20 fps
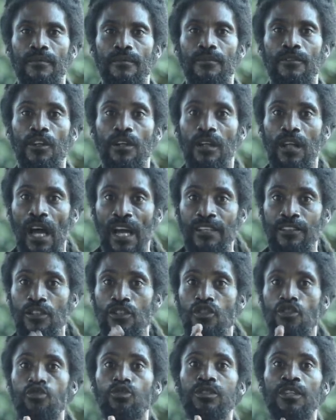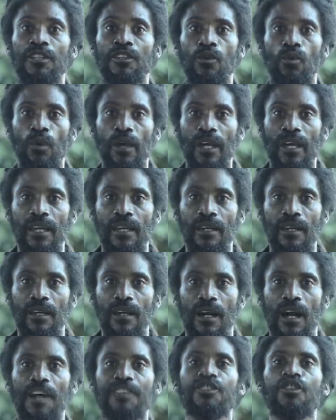The light, the truth, and the way
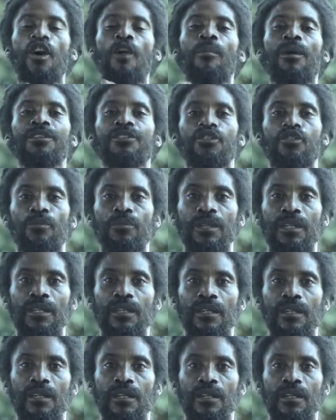has come unto me,